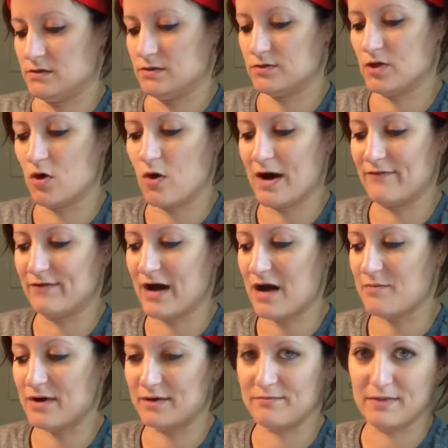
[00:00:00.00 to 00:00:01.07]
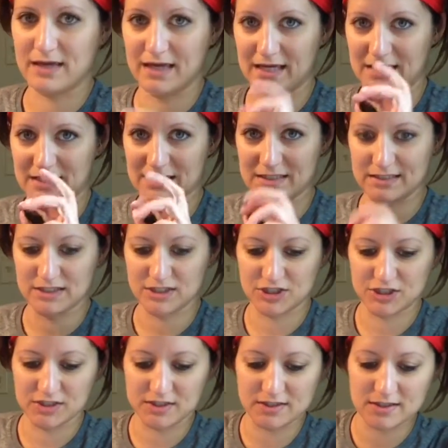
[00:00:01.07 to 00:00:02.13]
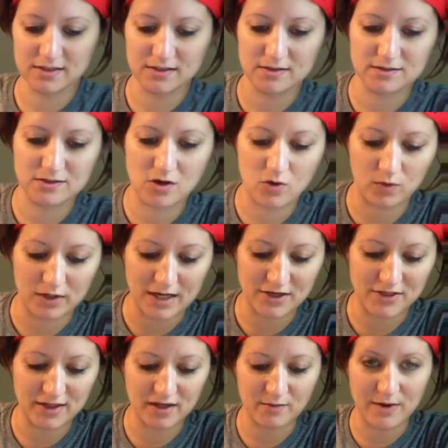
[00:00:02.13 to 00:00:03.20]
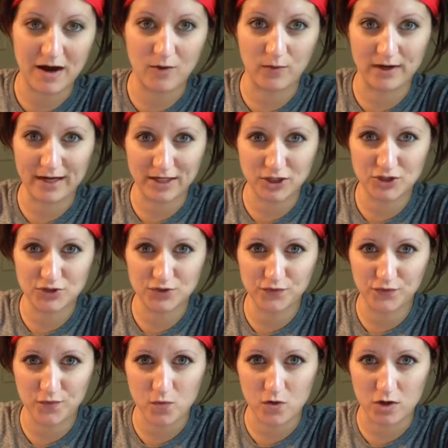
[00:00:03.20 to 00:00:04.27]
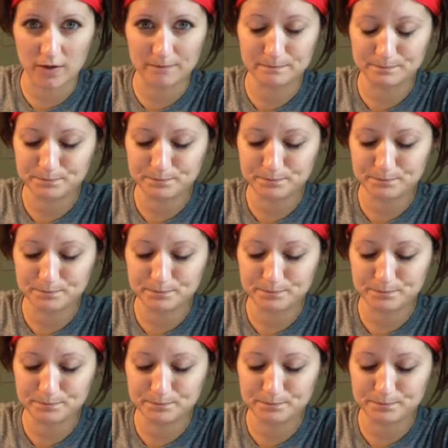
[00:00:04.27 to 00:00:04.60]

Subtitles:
So I've got my main dishes. So when I think about what I can do for